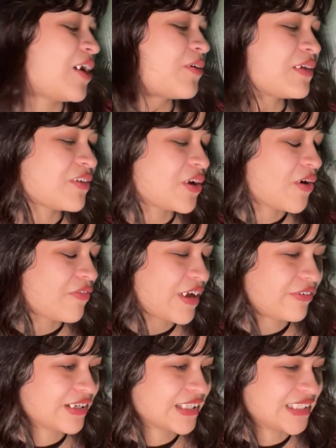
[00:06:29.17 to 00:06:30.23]
even know if I
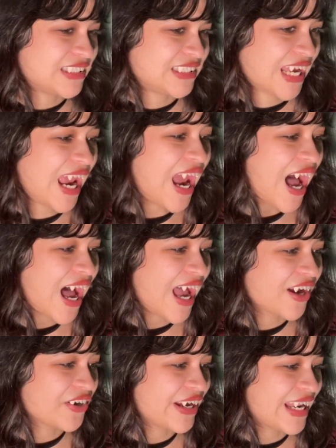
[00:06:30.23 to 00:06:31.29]
really say
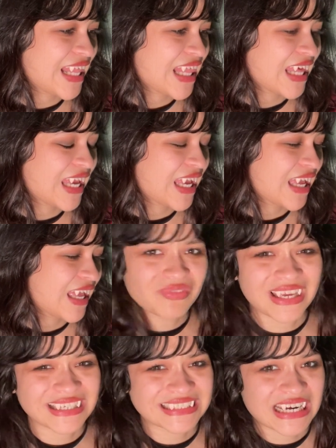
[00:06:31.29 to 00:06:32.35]
hi or anything,
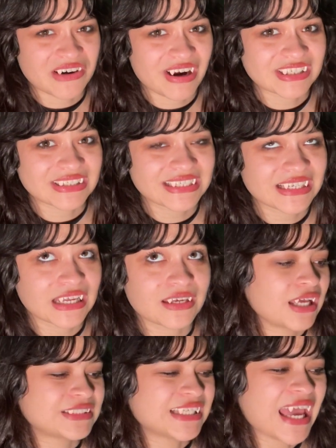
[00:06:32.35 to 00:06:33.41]
like directly. Like
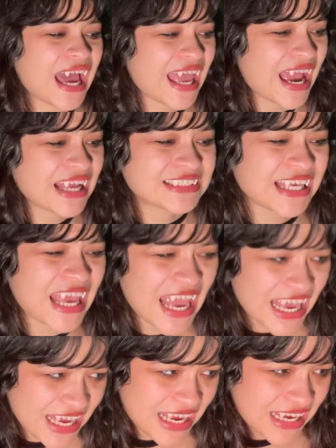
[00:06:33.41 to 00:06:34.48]
I'd say
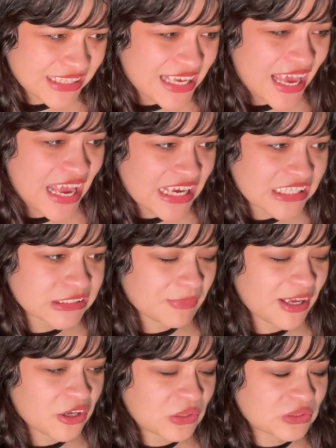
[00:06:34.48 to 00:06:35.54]
hey. I think hey is
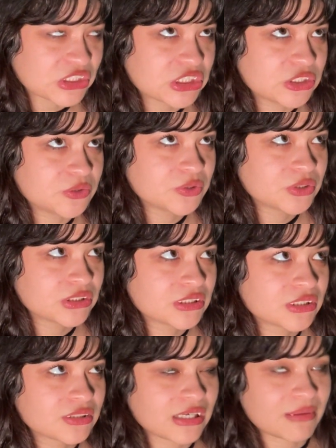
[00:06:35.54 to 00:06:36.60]
my go-to.
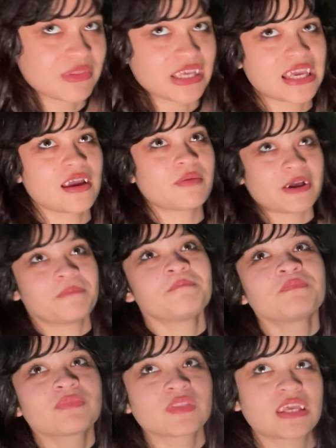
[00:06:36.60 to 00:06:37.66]
Like I'm thinking about,
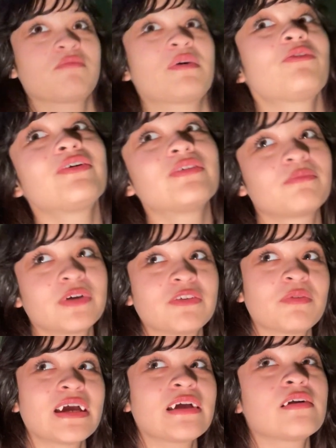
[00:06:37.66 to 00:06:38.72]
like
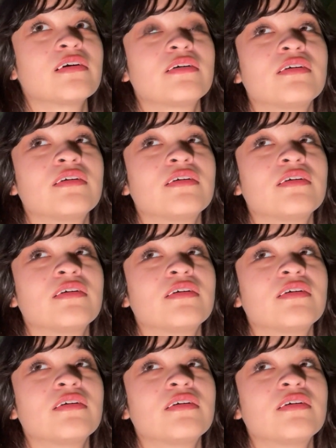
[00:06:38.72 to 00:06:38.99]
if I